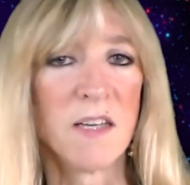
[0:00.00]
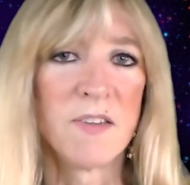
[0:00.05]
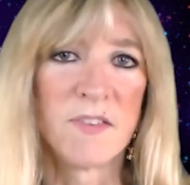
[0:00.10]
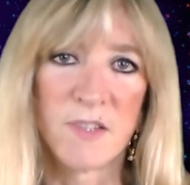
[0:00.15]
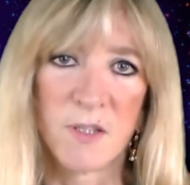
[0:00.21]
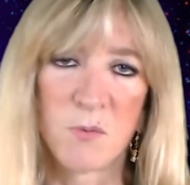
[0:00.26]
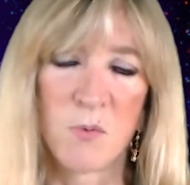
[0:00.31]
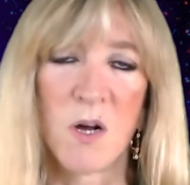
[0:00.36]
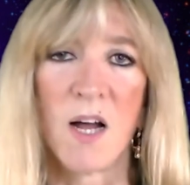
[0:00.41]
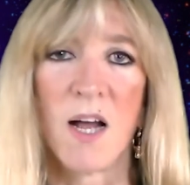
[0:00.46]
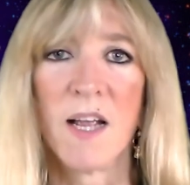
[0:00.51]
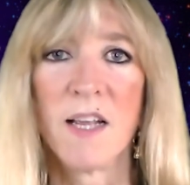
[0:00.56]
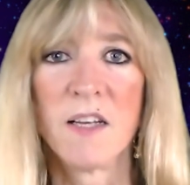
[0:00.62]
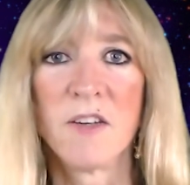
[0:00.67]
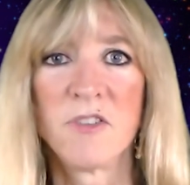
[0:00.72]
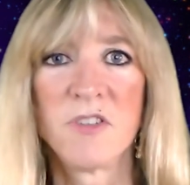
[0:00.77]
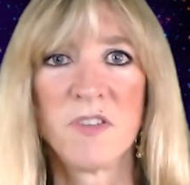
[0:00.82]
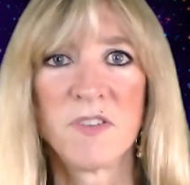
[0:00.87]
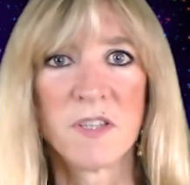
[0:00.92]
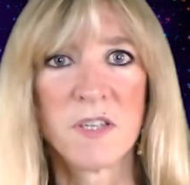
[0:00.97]
I said, why?
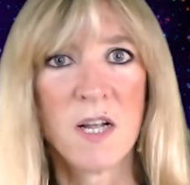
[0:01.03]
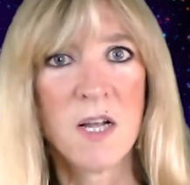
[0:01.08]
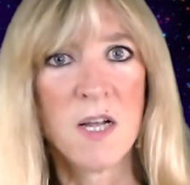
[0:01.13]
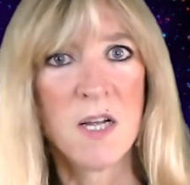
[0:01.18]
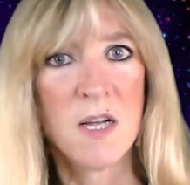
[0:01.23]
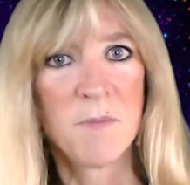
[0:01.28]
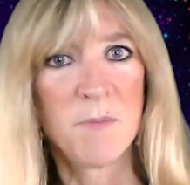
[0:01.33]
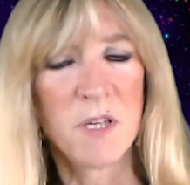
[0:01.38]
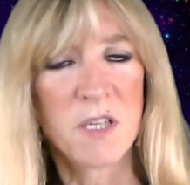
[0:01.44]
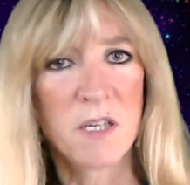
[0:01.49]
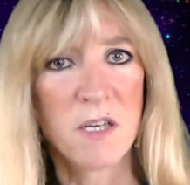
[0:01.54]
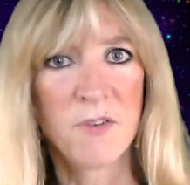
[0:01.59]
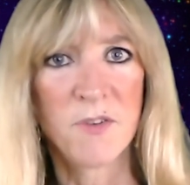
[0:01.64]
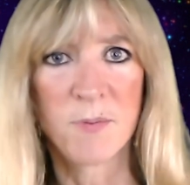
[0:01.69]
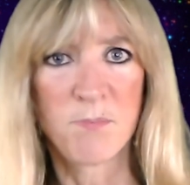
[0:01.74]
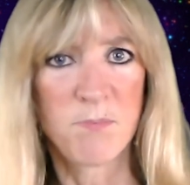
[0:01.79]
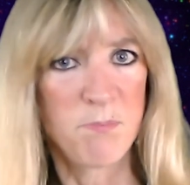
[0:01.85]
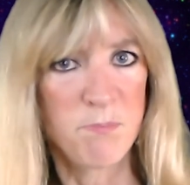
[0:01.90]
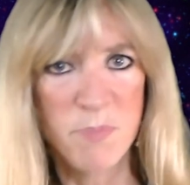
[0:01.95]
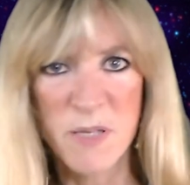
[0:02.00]
And she said,
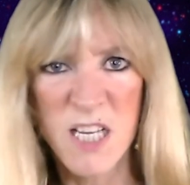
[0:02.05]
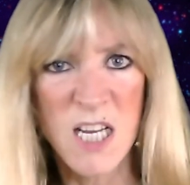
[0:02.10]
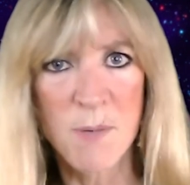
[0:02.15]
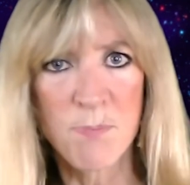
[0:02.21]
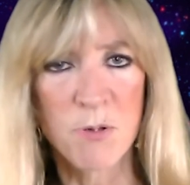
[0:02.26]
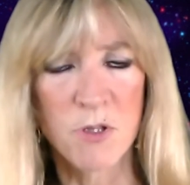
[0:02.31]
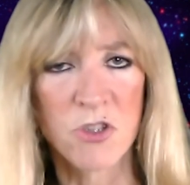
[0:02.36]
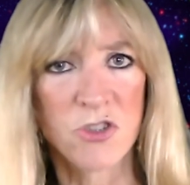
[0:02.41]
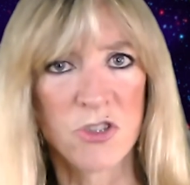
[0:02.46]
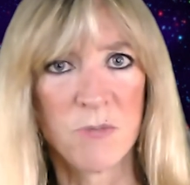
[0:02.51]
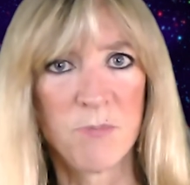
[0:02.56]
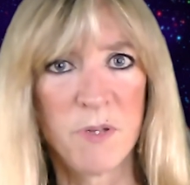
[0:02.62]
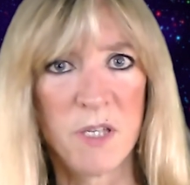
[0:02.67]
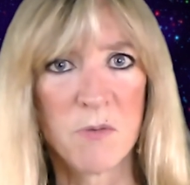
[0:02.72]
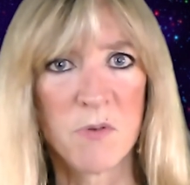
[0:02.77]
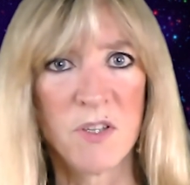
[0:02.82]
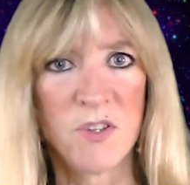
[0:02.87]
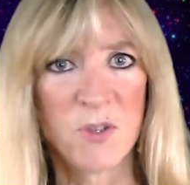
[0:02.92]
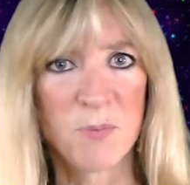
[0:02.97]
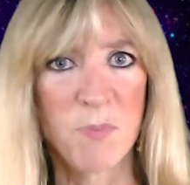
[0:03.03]
because people should be
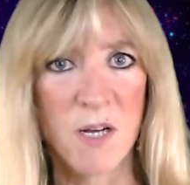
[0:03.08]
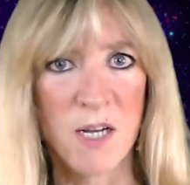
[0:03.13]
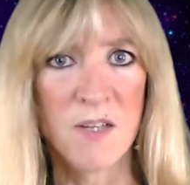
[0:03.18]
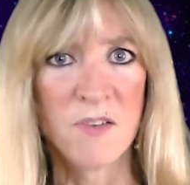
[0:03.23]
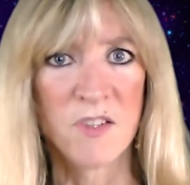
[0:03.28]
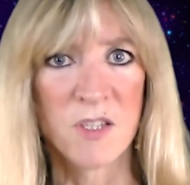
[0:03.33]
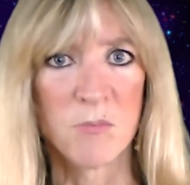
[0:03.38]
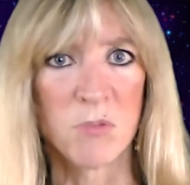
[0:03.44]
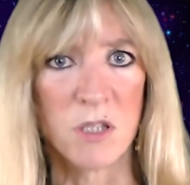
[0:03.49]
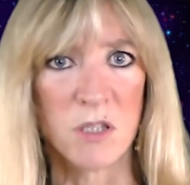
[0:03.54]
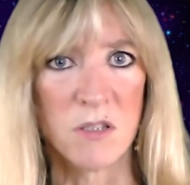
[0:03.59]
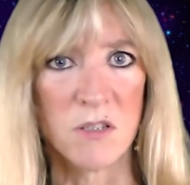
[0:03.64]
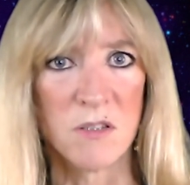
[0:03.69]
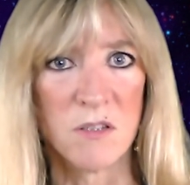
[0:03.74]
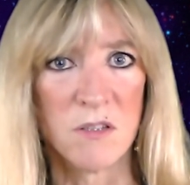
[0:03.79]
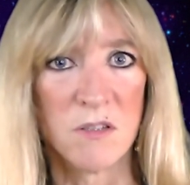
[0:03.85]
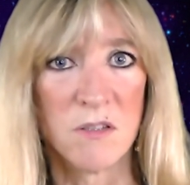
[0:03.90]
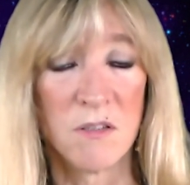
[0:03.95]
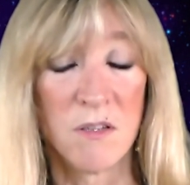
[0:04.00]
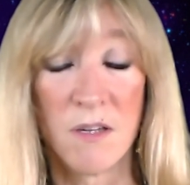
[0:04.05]
responsible.
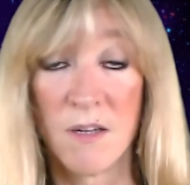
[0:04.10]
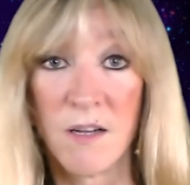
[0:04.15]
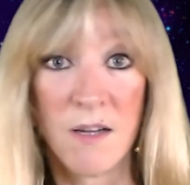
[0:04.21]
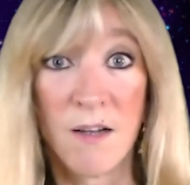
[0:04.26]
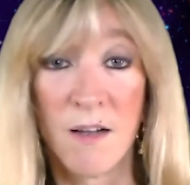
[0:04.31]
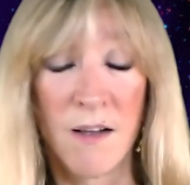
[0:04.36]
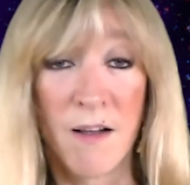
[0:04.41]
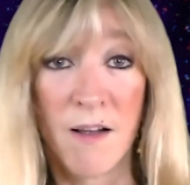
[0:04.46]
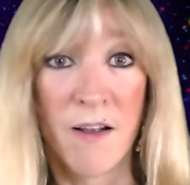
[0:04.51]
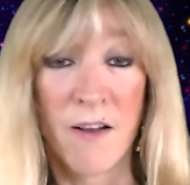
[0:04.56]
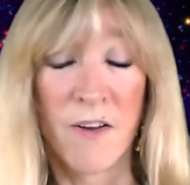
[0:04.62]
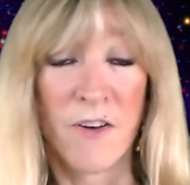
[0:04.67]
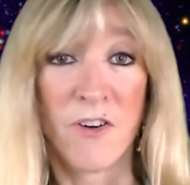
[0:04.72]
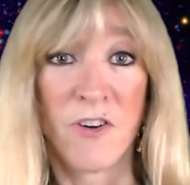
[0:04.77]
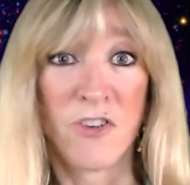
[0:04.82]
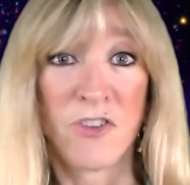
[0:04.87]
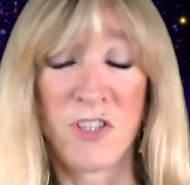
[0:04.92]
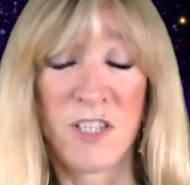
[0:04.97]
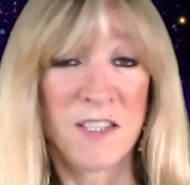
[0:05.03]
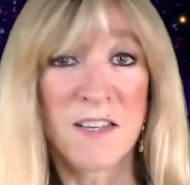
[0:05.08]

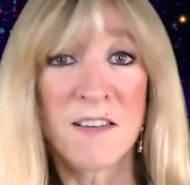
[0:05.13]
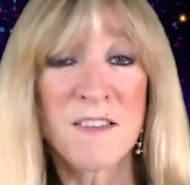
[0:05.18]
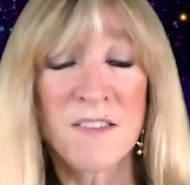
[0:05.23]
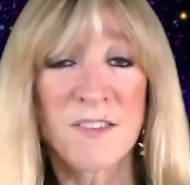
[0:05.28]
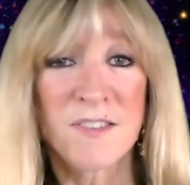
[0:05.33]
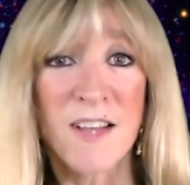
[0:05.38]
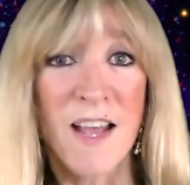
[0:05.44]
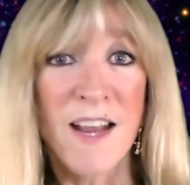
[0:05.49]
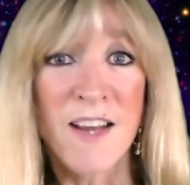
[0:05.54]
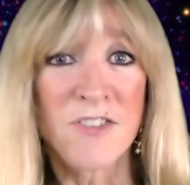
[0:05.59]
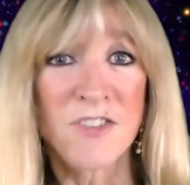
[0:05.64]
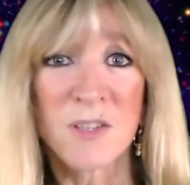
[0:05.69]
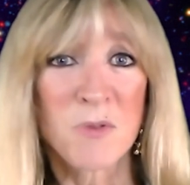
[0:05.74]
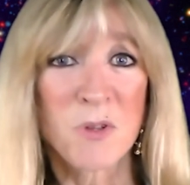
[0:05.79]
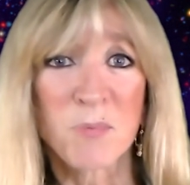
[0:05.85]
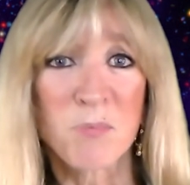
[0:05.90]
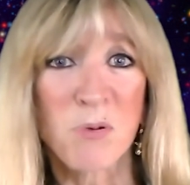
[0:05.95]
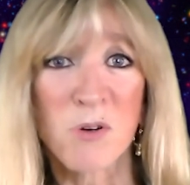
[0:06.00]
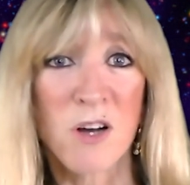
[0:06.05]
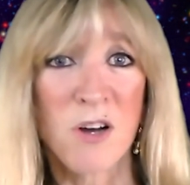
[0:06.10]
She didn't say she
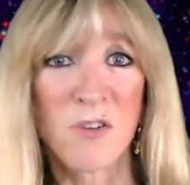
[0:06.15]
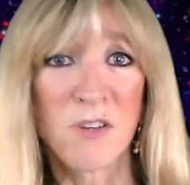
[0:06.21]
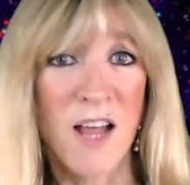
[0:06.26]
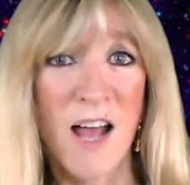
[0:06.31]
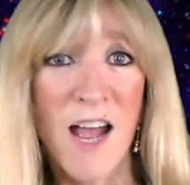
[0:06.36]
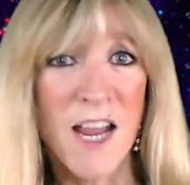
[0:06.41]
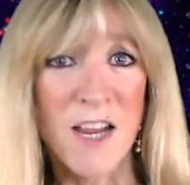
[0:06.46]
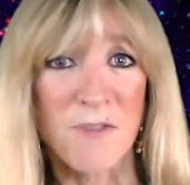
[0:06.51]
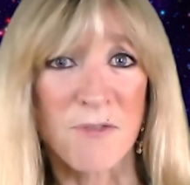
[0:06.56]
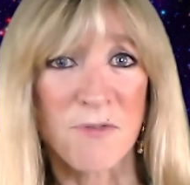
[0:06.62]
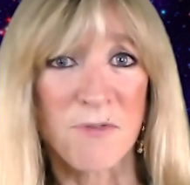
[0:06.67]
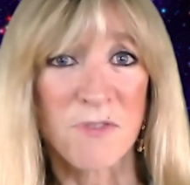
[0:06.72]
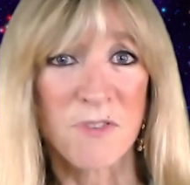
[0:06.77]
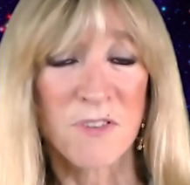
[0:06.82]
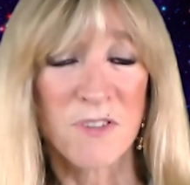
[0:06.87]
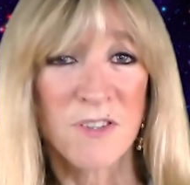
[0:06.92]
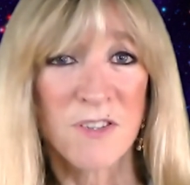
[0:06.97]
was pro-life.